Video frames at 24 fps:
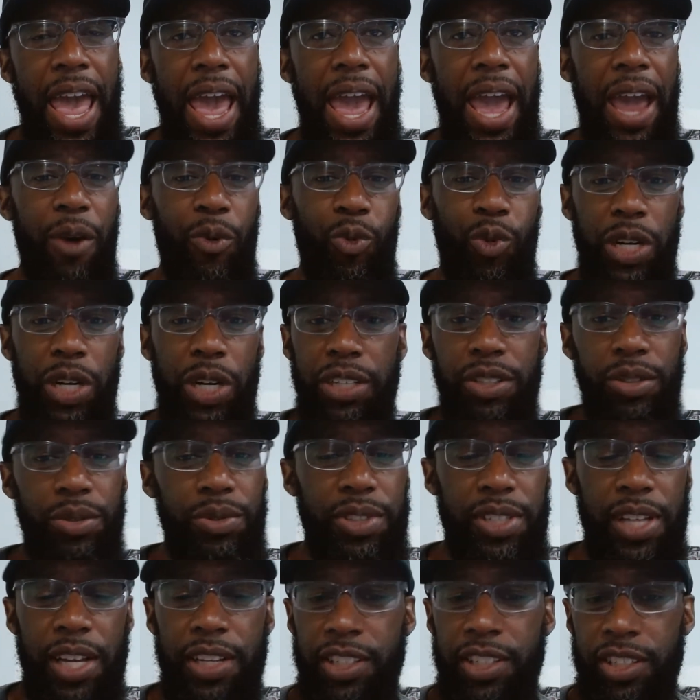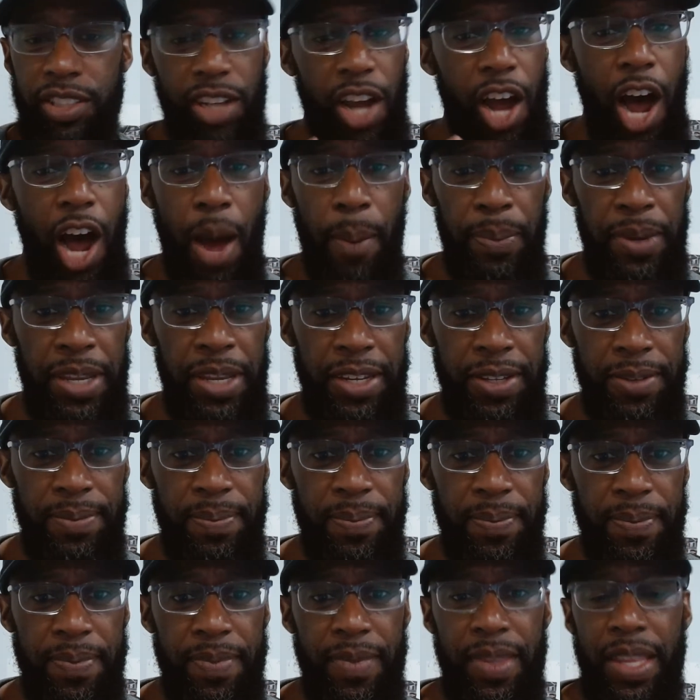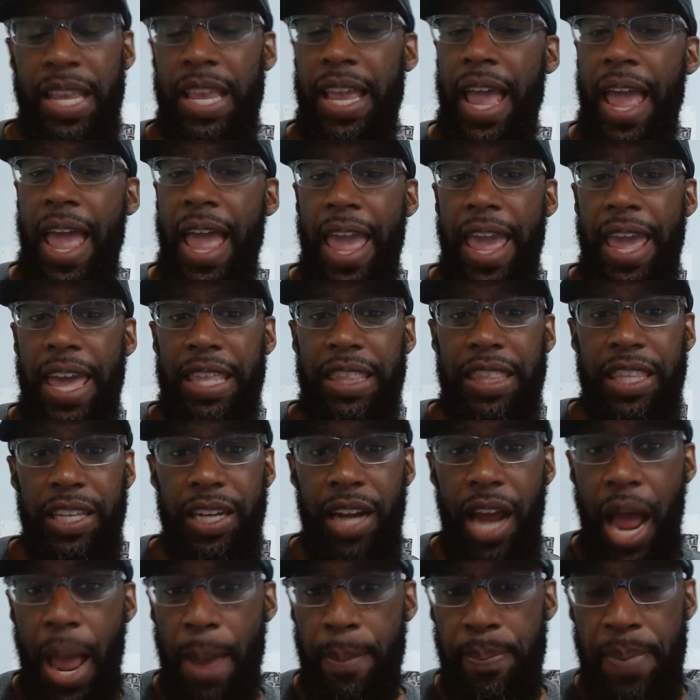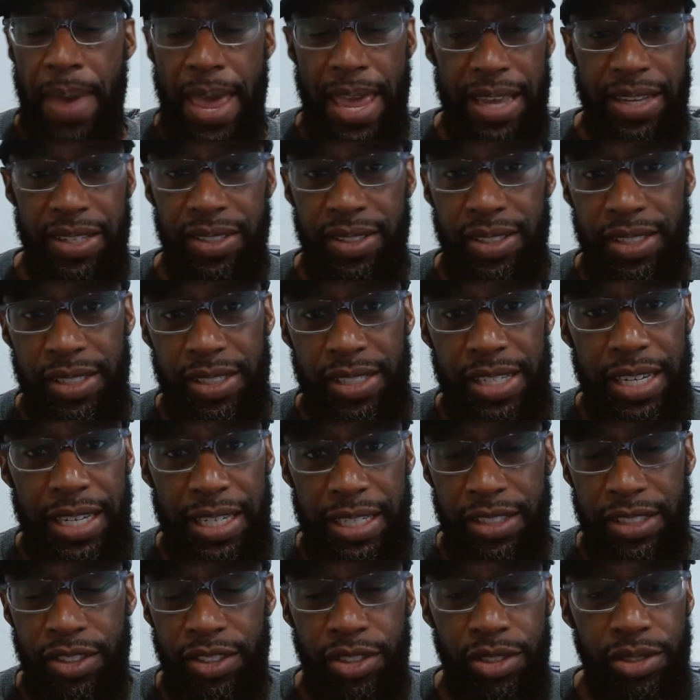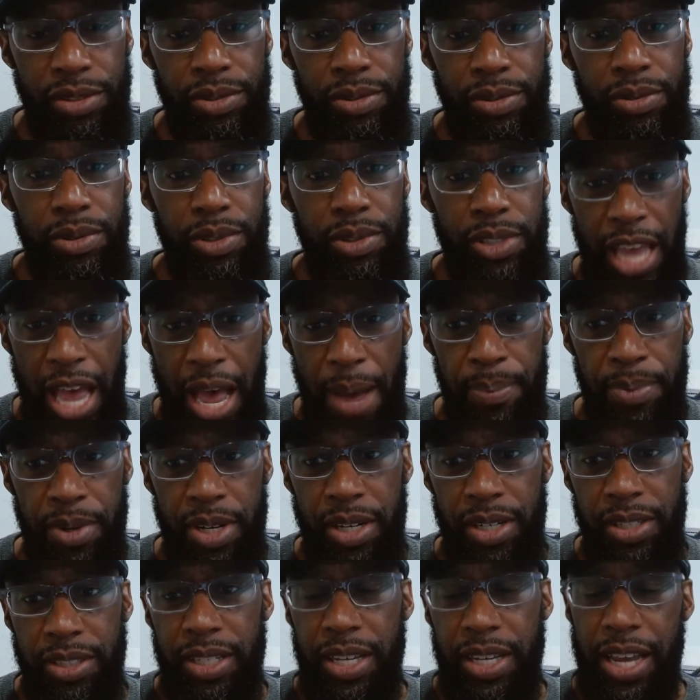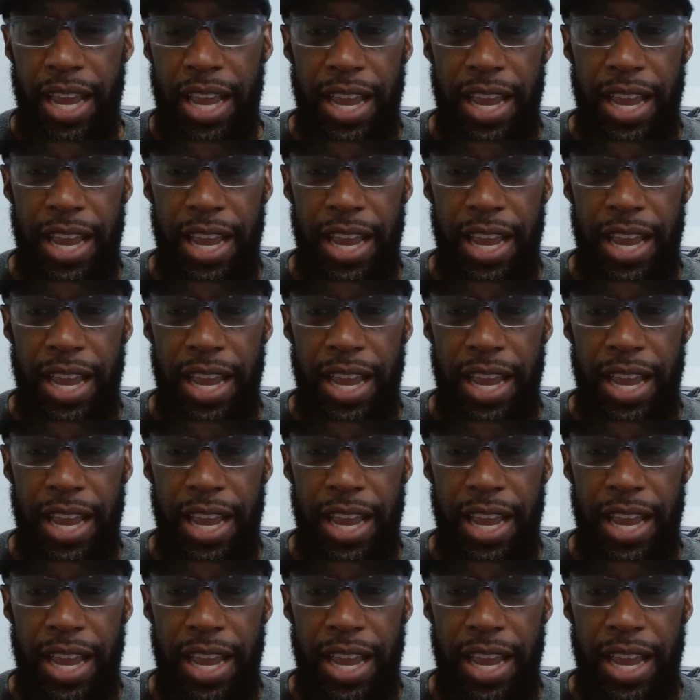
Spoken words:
And what I do is I just copy it, and then I paste it into CapCut,